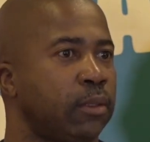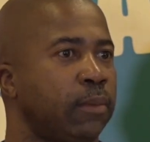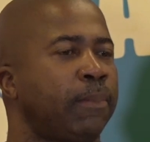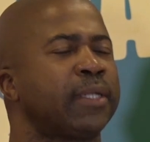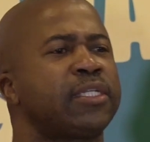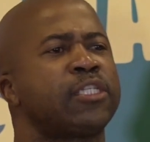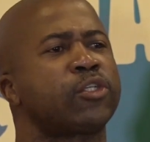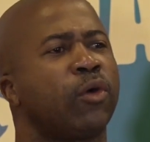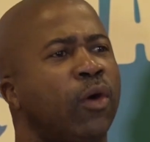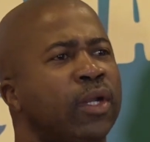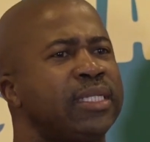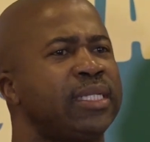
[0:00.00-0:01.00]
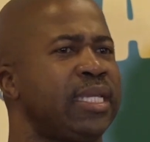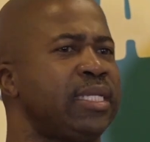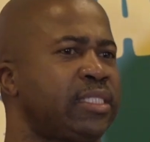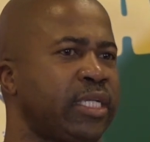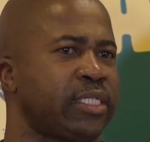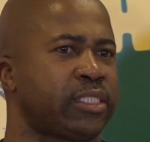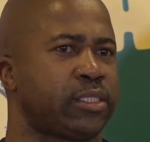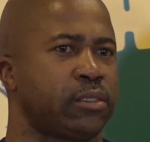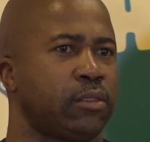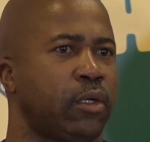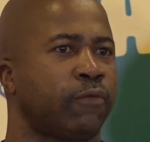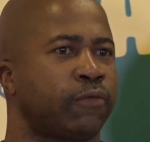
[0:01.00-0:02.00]
But it's all in the interest
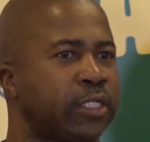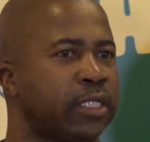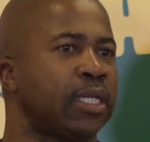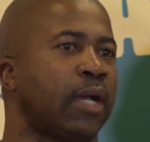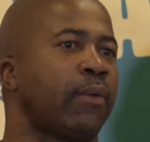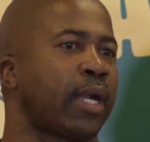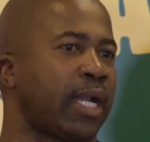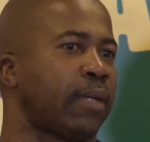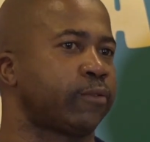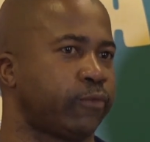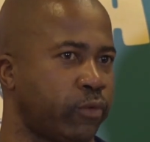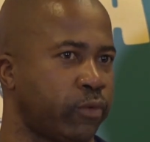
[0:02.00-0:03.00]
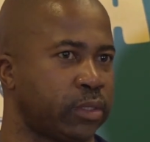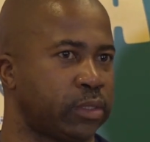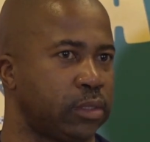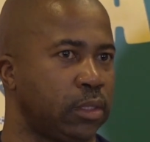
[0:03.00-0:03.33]
of taking our clubs forward.